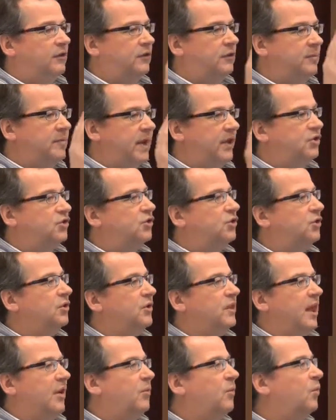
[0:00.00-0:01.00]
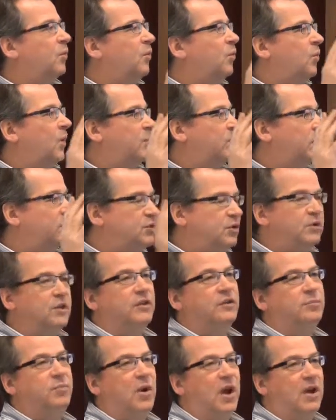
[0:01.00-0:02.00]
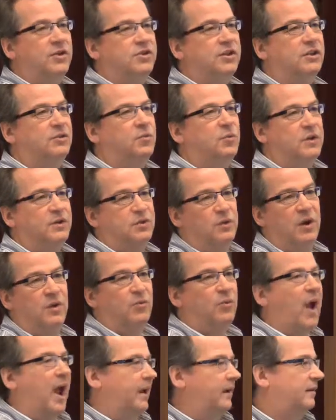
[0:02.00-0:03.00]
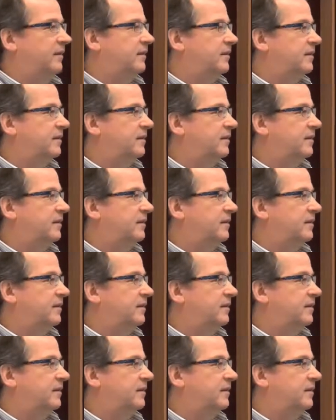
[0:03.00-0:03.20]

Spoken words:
to make sure that when we do this project, we do it right.